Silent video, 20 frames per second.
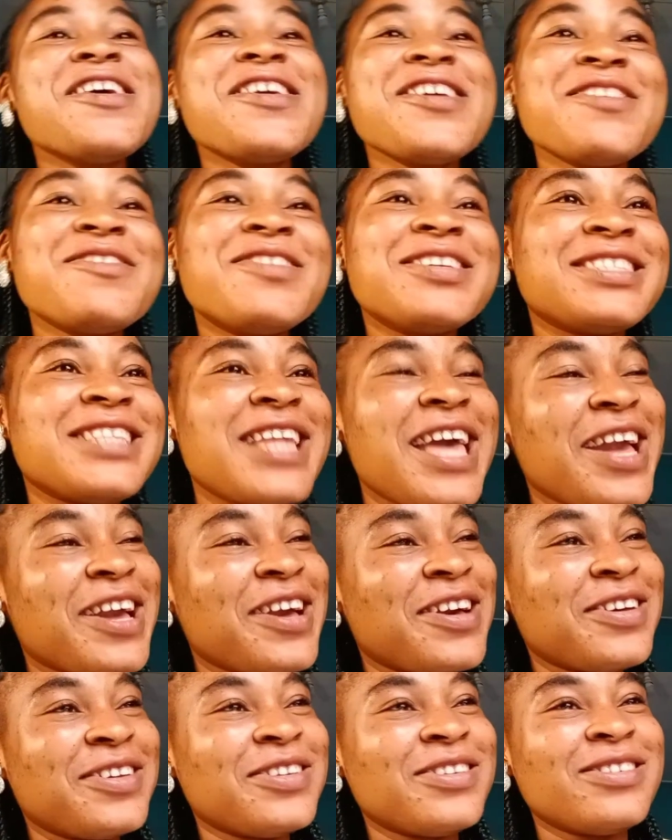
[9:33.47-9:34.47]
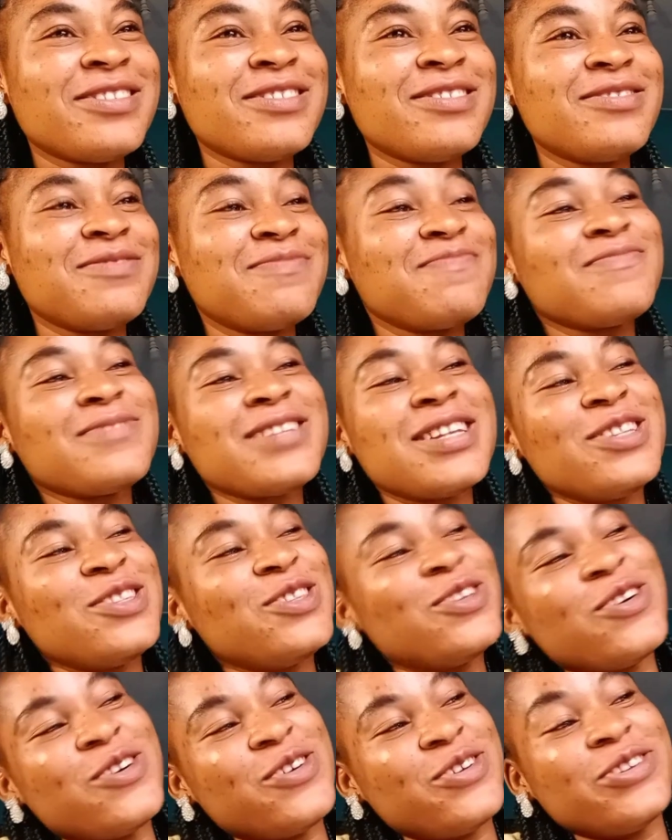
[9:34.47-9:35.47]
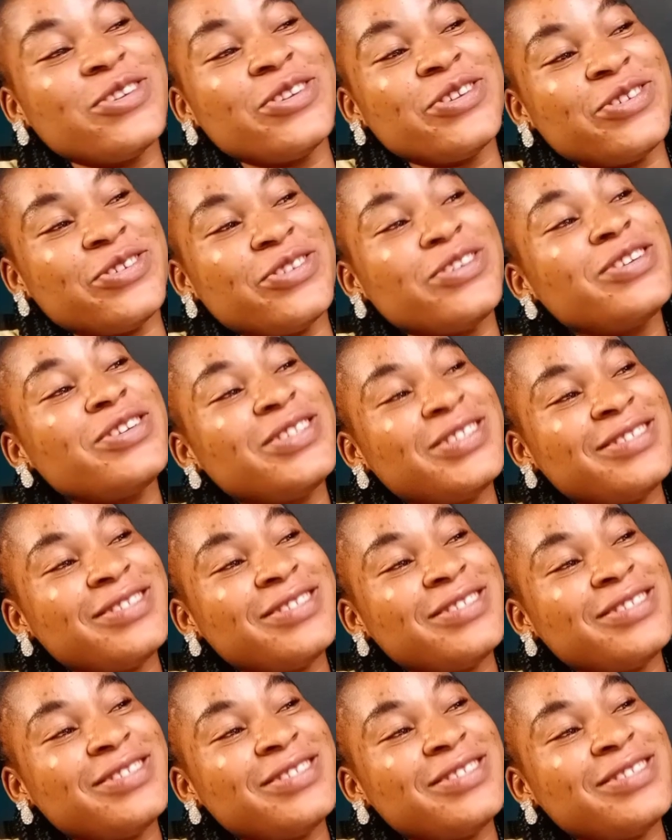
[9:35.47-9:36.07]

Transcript: he was like, no,